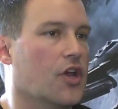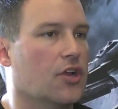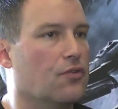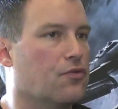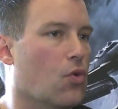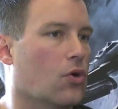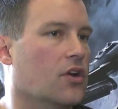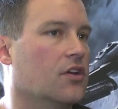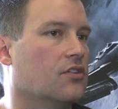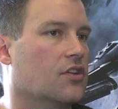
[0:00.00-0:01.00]
So Halo
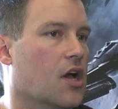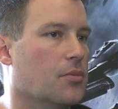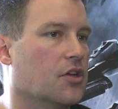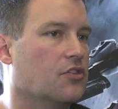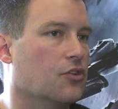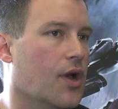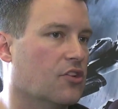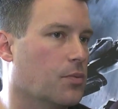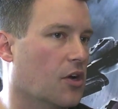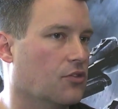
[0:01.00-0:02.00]
4 is coming to
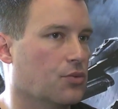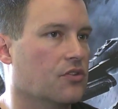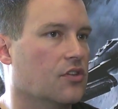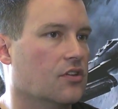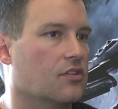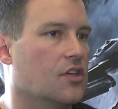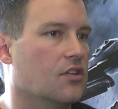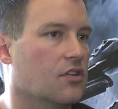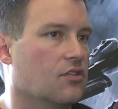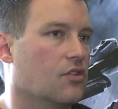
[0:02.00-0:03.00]
Xbox
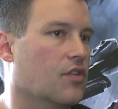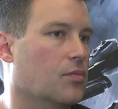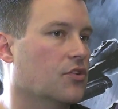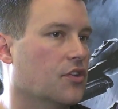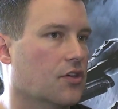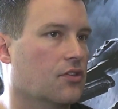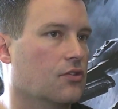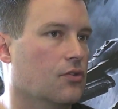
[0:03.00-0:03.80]
360 this November 6th,